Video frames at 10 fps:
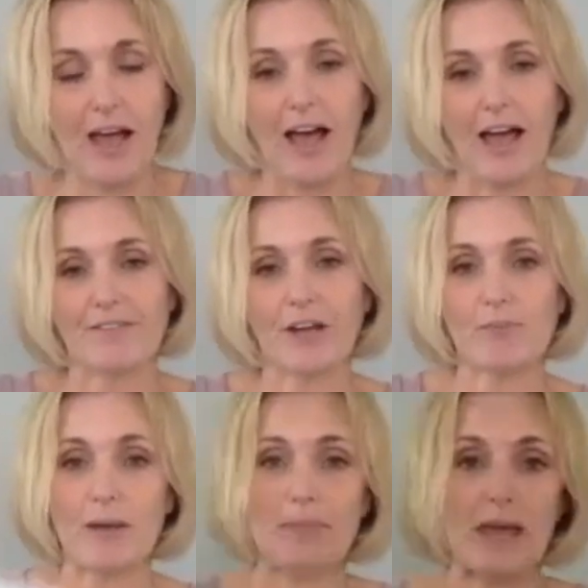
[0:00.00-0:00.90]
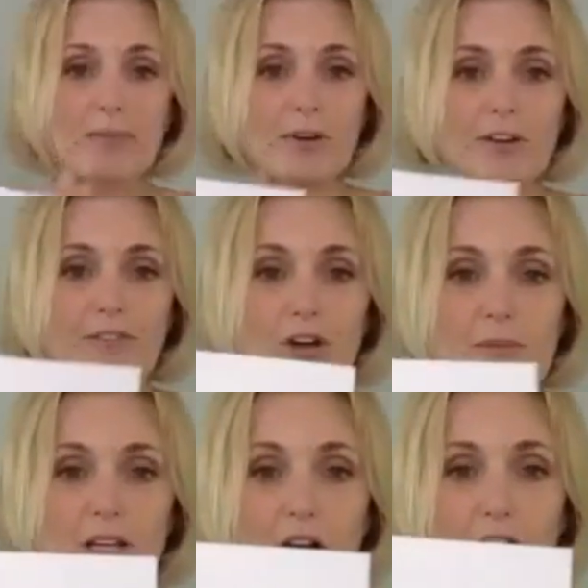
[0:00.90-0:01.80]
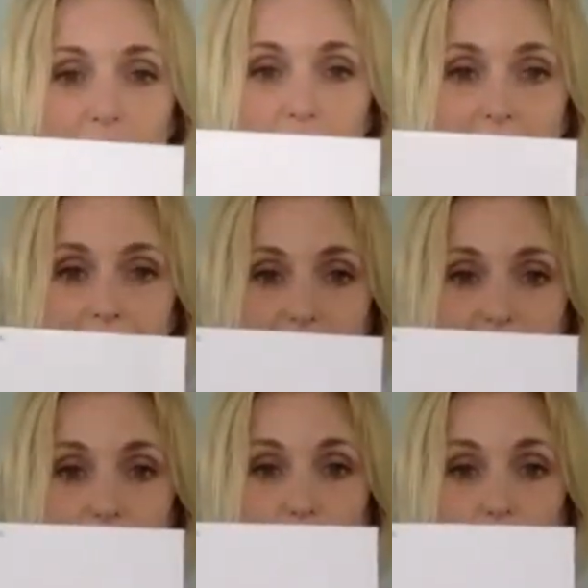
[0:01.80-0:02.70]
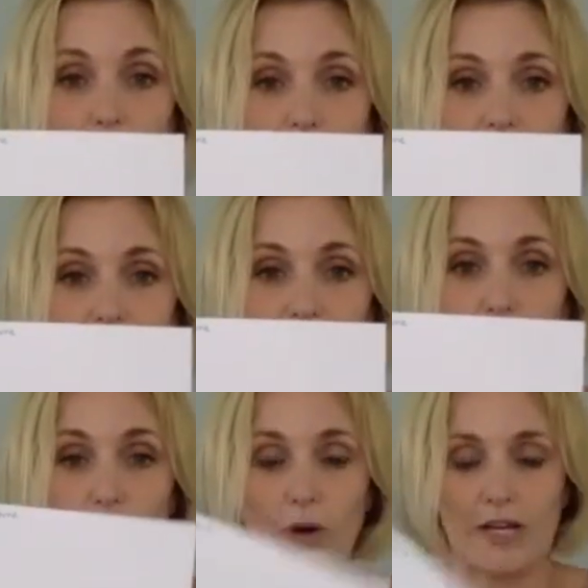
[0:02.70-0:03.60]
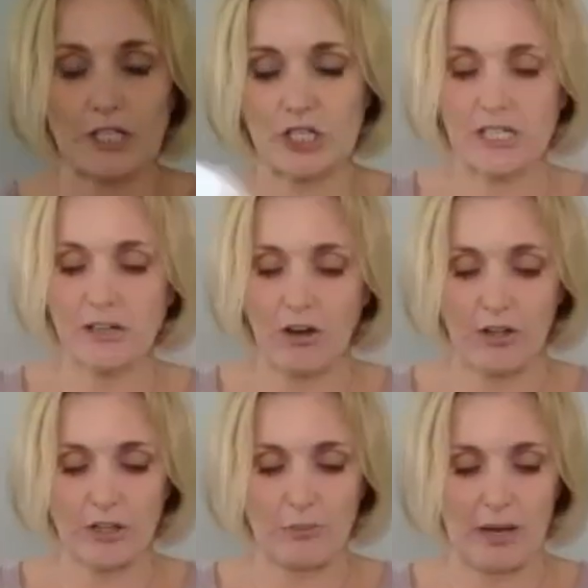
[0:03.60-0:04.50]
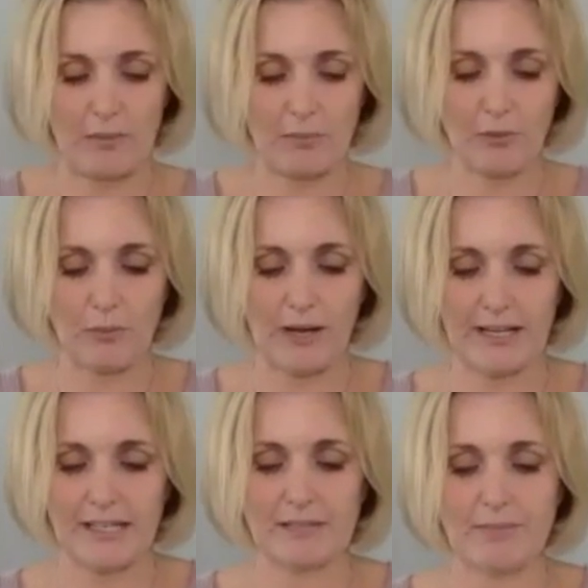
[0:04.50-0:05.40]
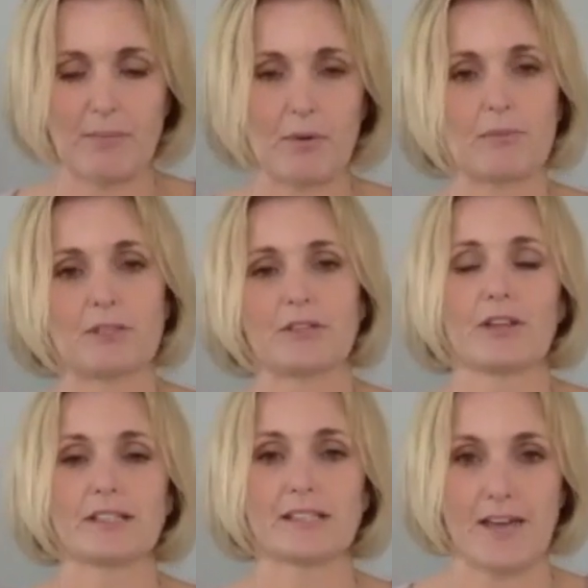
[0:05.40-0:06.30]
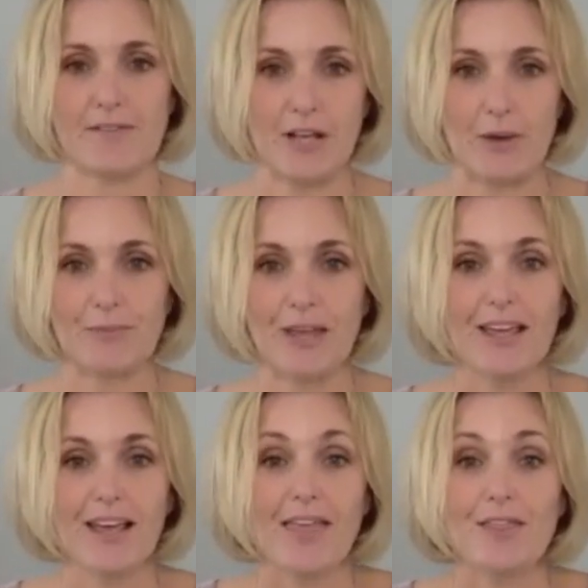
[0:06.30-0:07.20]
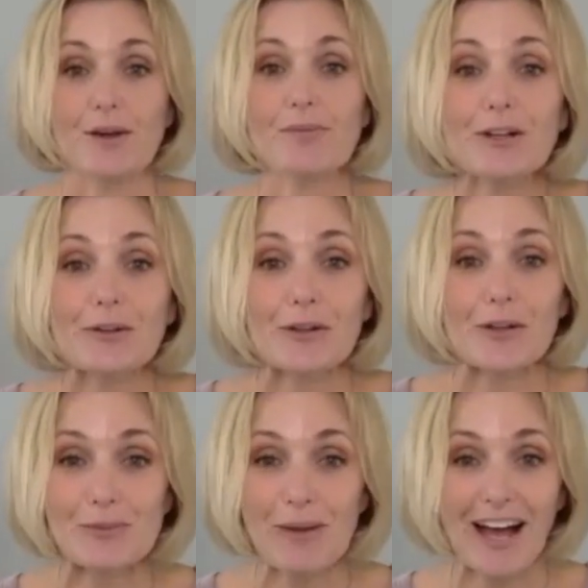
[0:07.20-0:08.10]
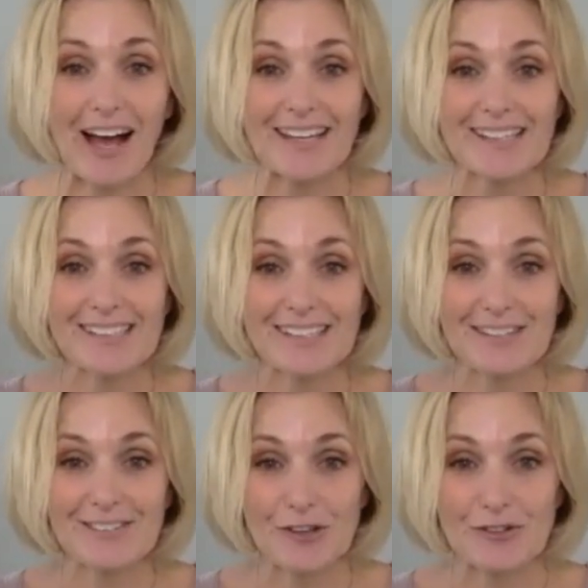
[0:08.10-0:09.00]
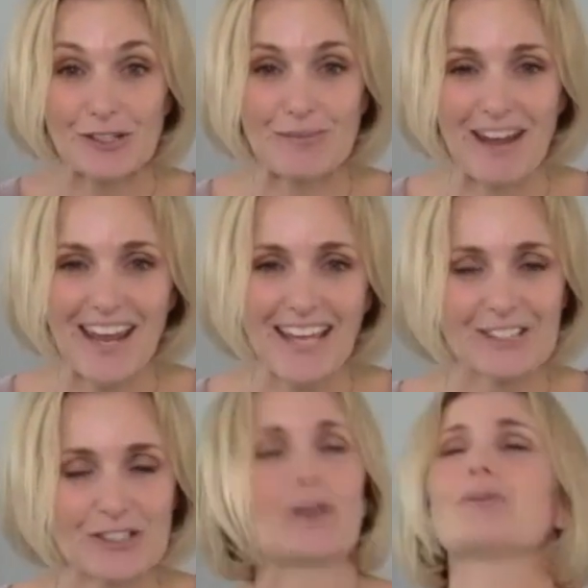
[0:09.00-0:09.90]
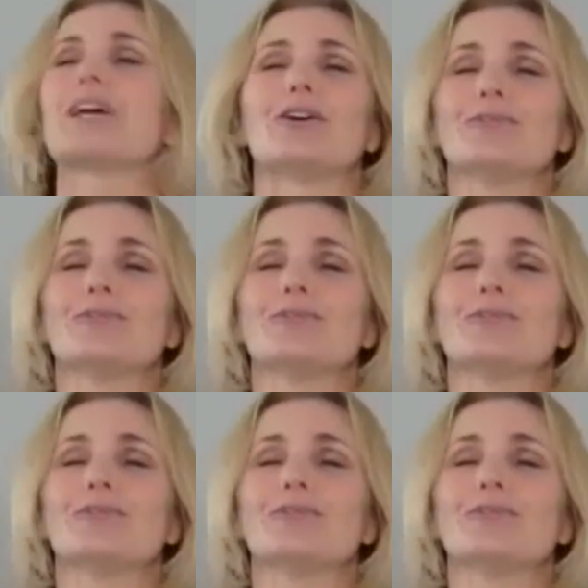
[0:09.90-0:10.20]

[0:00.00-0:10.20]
I've got my paper in front of me already. Then I wrote the question on the paper, what is my purpose for this lifetime? And then I'm going to close my eyes and trust my hands. So here we go.